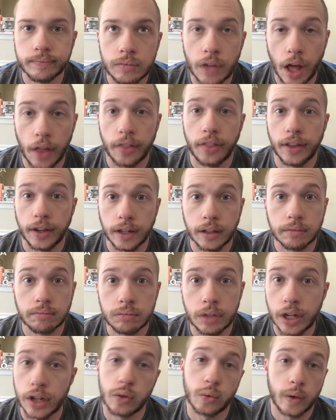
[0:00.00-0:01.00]
Nothing,
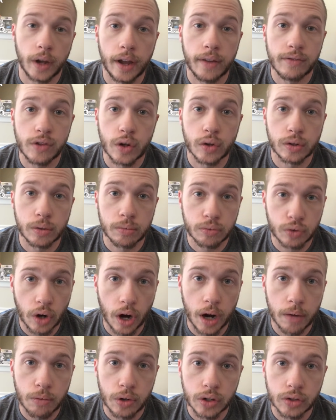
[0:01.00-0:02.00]
because we have no
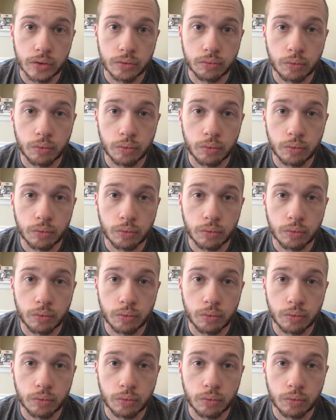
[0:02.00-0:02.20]
subscribers.